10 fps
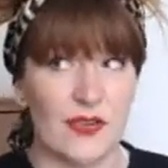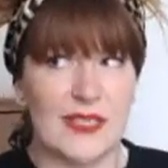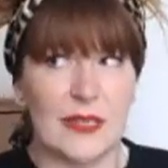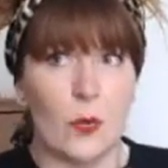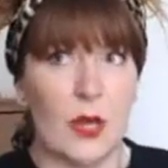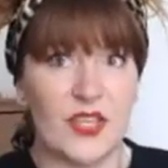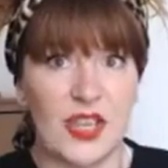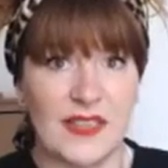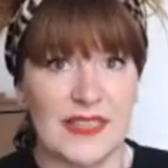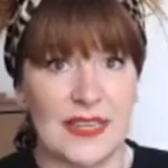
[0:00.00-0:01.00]
You're still
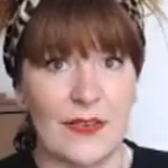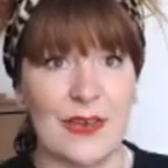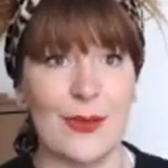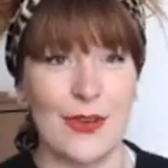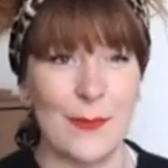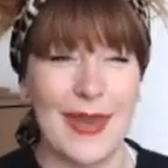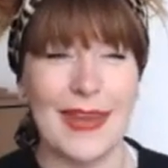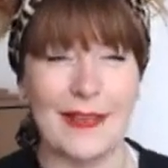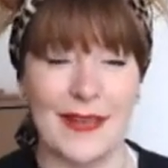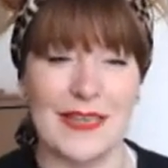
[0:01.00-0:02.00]
watching the TV, but you're
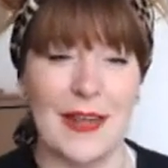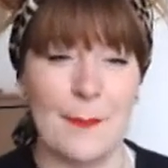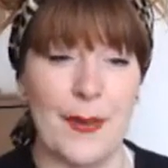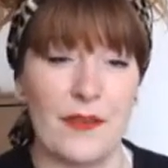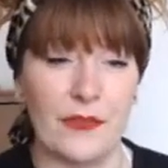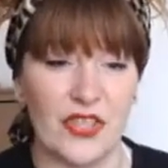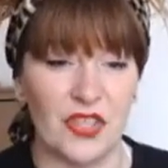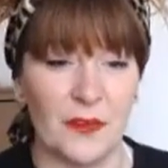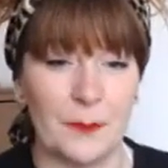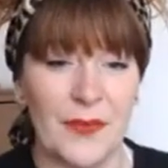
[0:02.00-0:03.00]
making that time
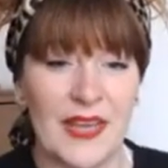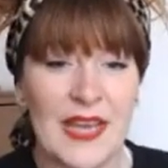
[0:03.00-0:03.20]
beneficial.